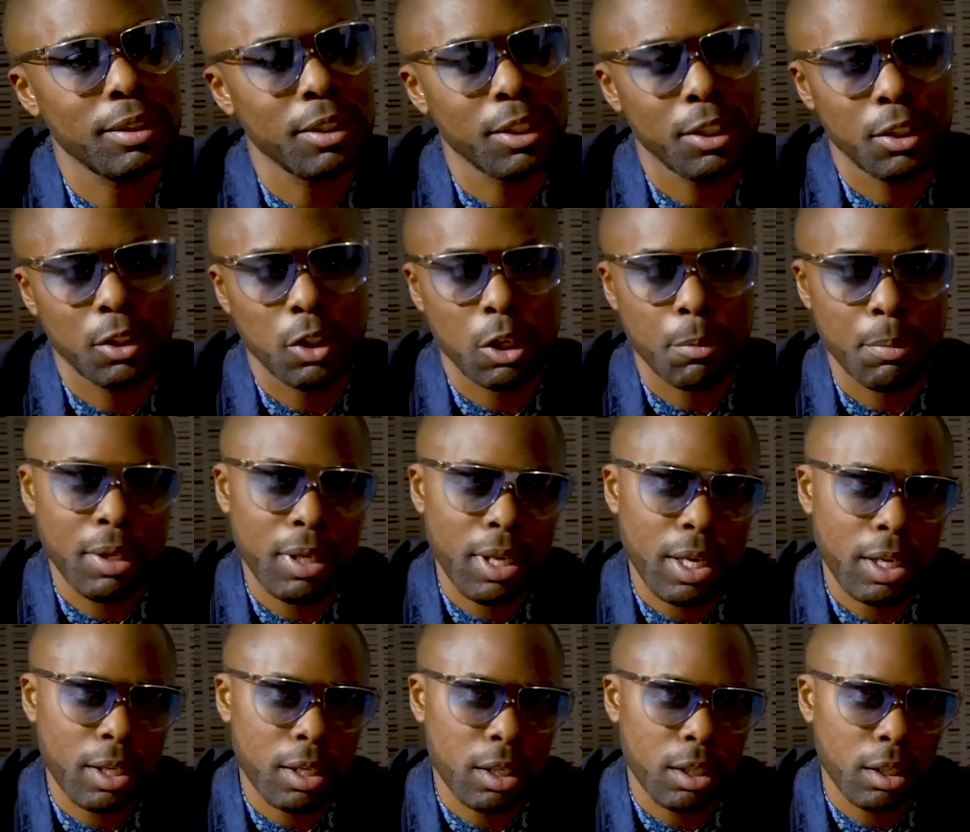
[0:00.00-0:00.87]
Yeah.
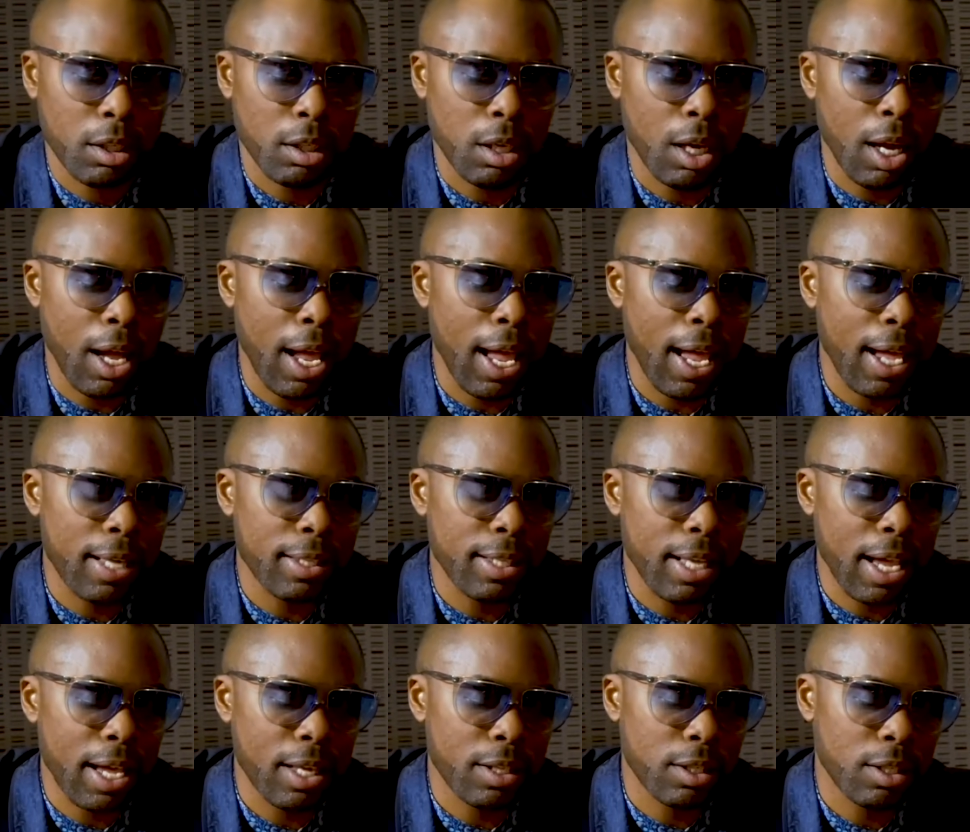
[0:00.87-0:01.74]
Like, I had
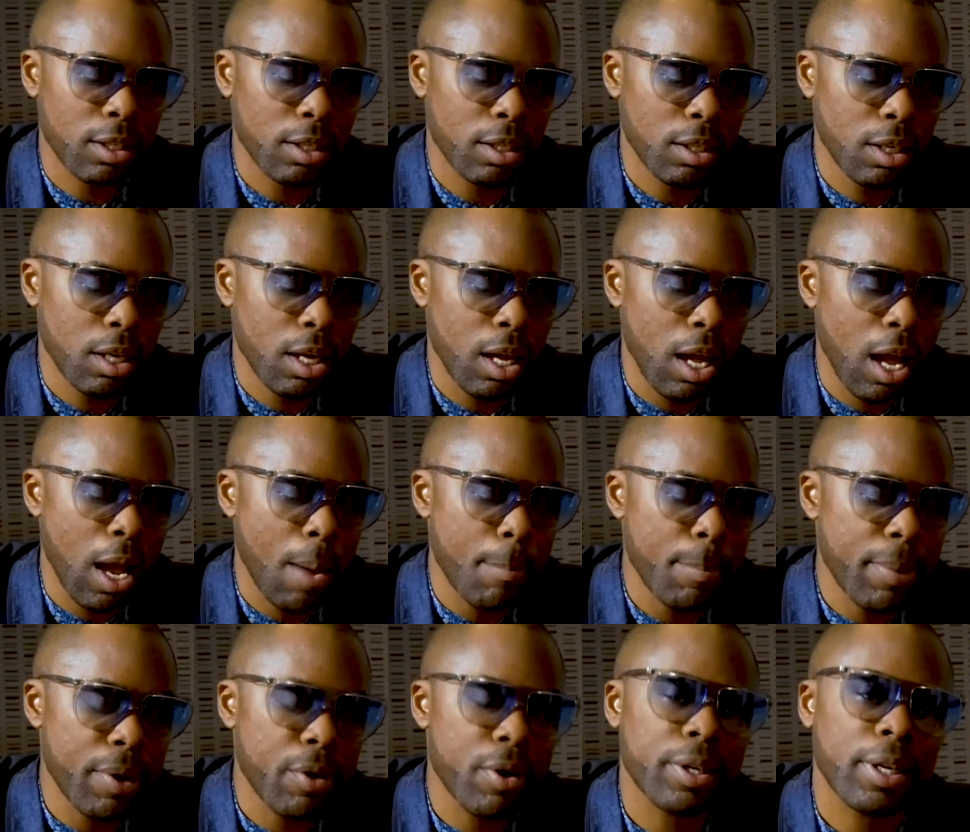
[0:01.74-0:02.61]
that
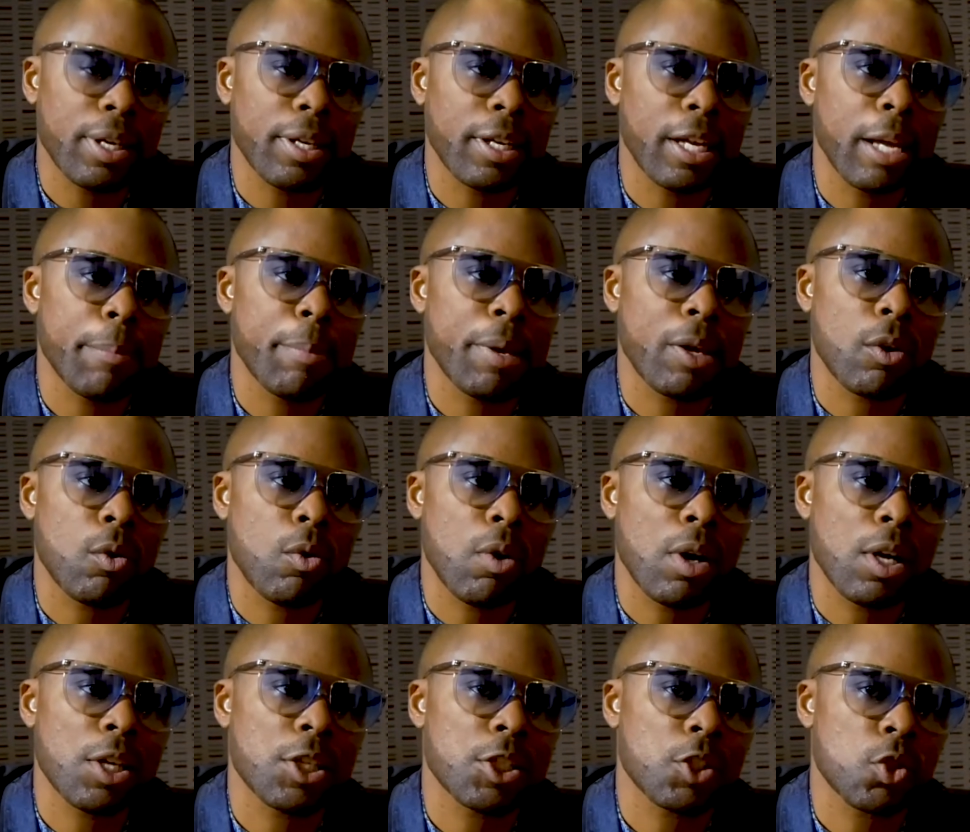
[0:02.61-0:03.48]
American
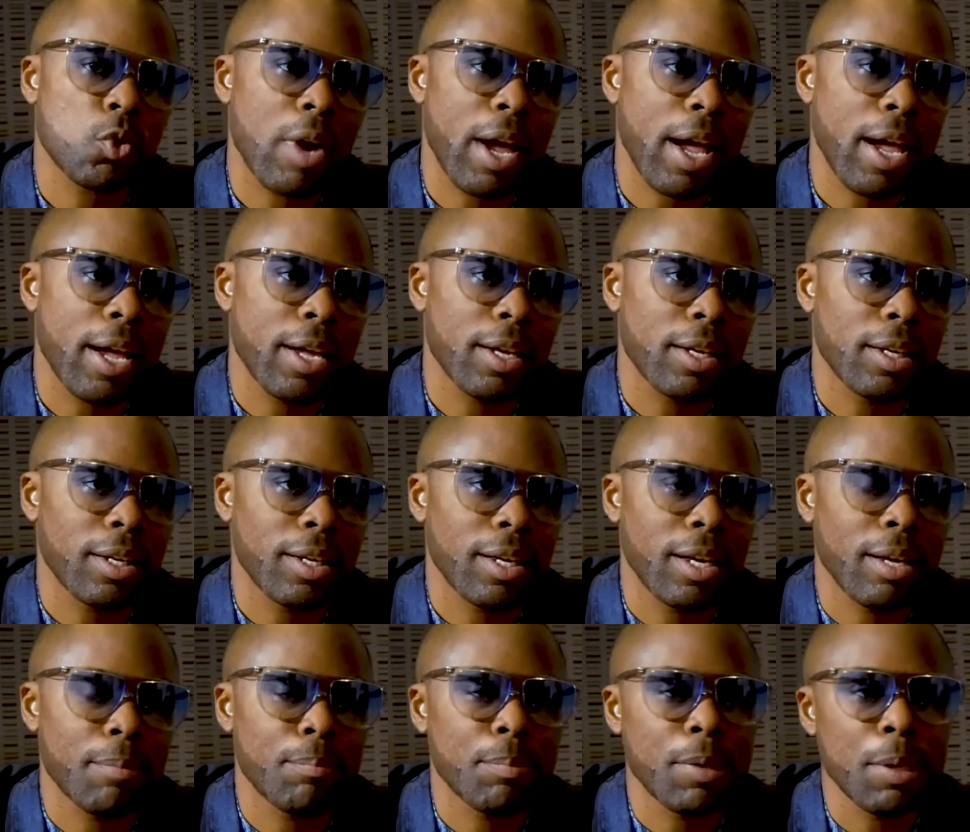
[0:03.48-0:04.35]
Quebecois swag,
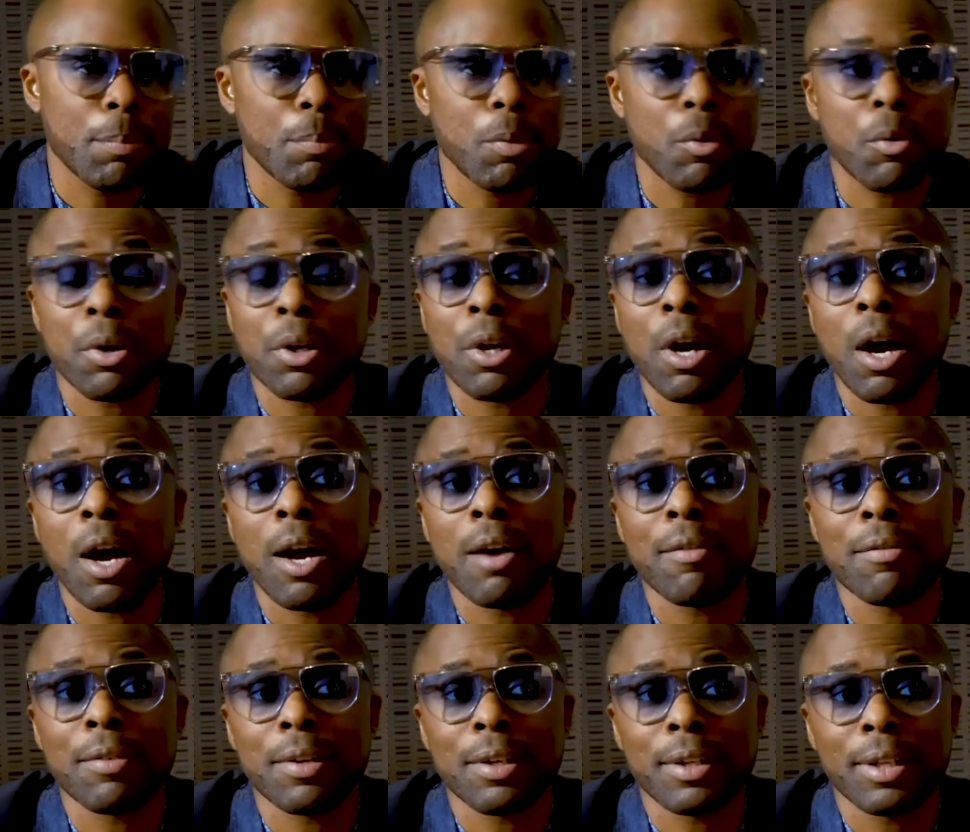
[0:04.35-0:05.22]
and people were in awe
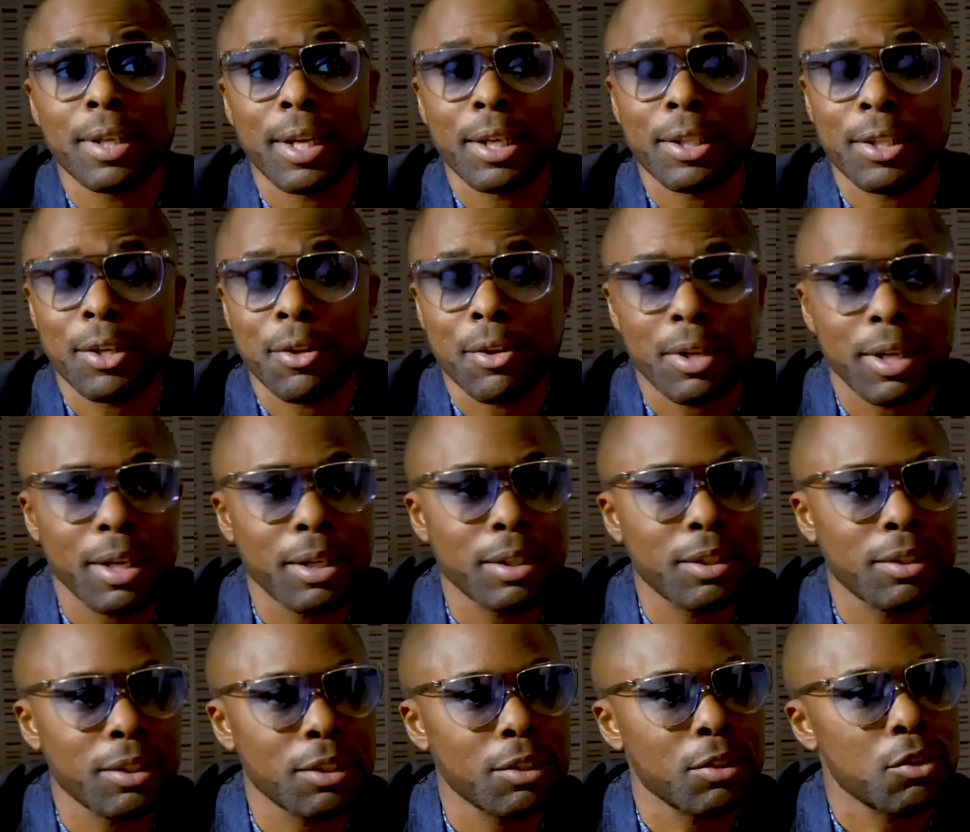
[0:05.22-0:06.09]
of it. Like, they were
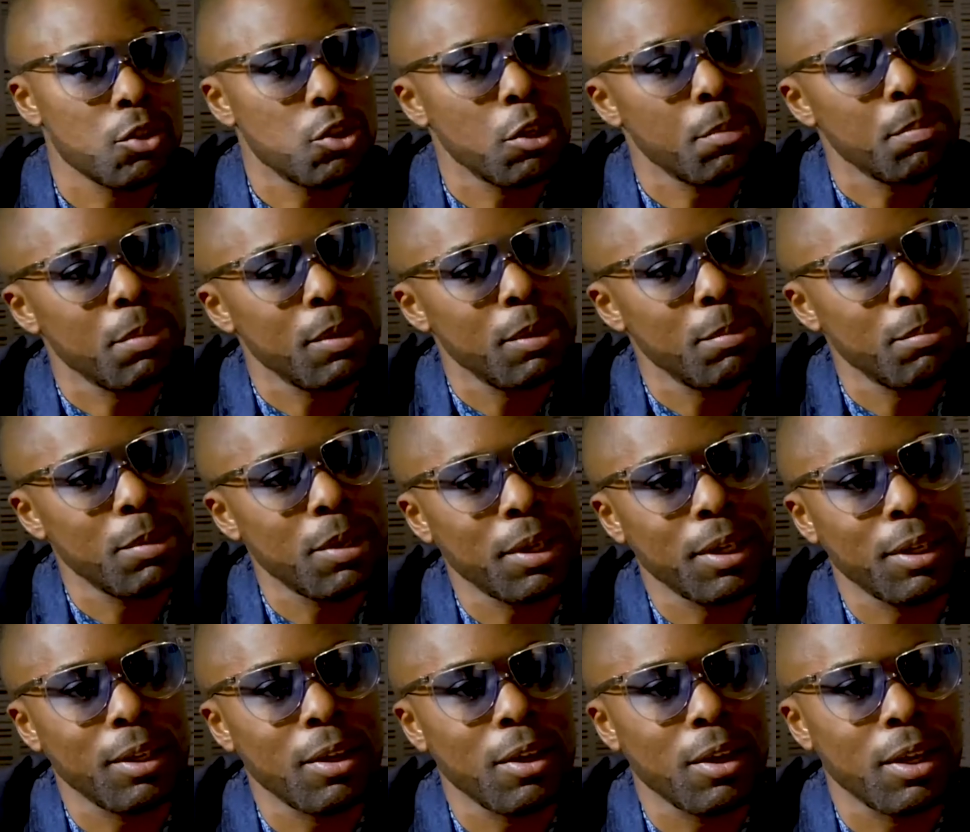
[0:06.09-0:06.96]
like just tripping,
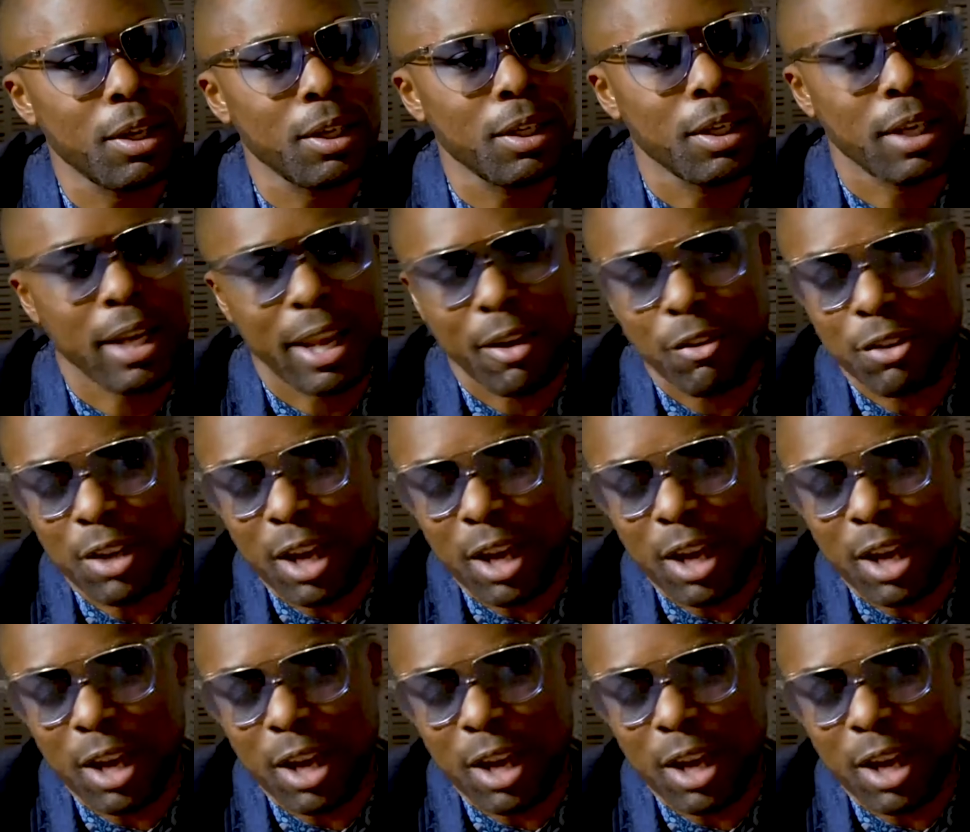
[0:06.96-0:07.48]
bugging out on it. And